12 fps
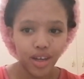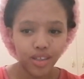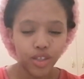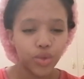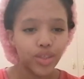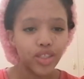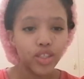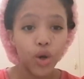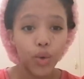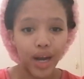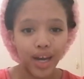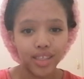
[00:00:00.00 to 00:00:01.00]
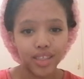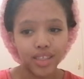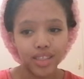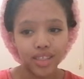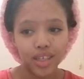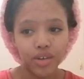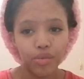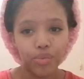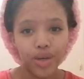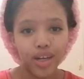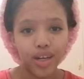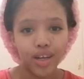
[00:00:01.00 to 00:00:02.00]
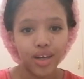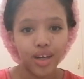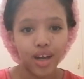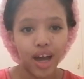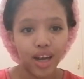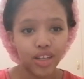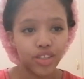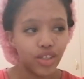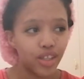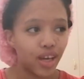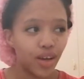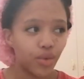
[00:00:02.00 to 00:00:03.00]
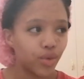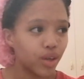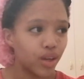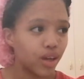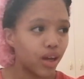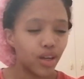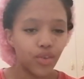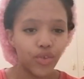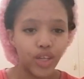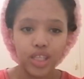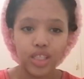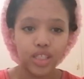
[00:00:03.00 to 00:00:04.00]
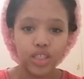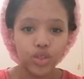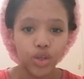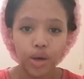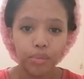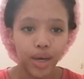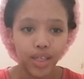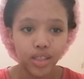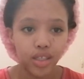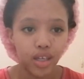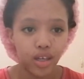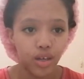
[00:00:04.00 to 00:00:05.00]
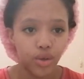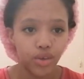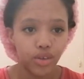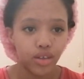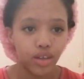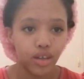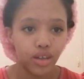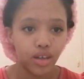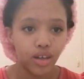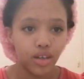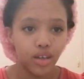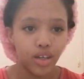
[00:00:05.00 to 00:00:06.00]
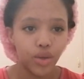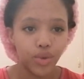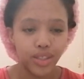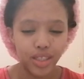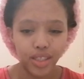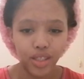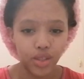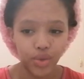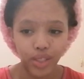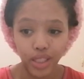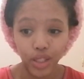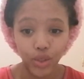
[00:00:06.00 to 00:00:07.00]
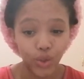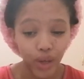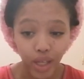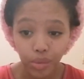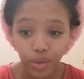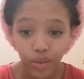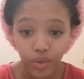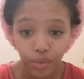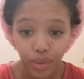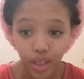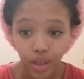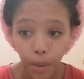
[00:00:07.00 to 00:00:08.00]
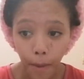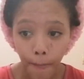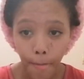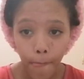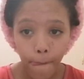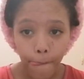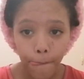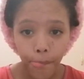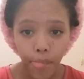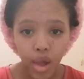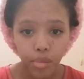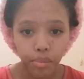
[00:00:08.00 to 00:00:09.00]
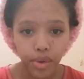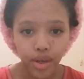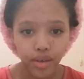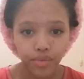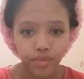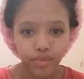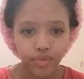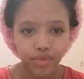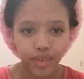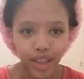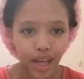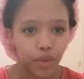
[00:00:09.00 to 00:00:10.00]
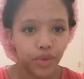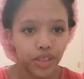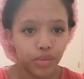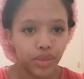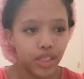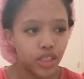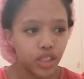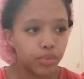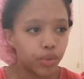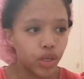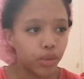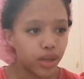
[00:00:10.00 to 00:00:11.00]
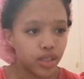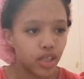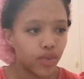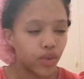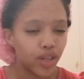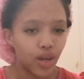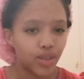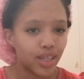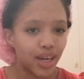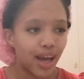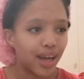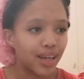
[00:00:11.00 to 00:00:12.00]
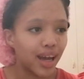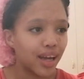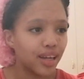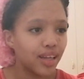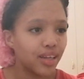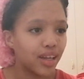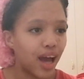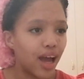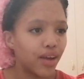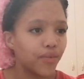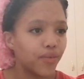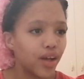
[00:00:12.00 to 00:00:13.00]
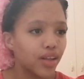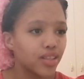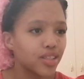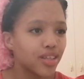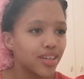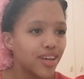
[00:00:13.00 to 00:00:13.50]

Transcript: She was so nice. But I literally, I, w- I really did not mind sitting alone. It was, it was enjoyable for me. But that was me just putting myself on the outside. I, I, I felt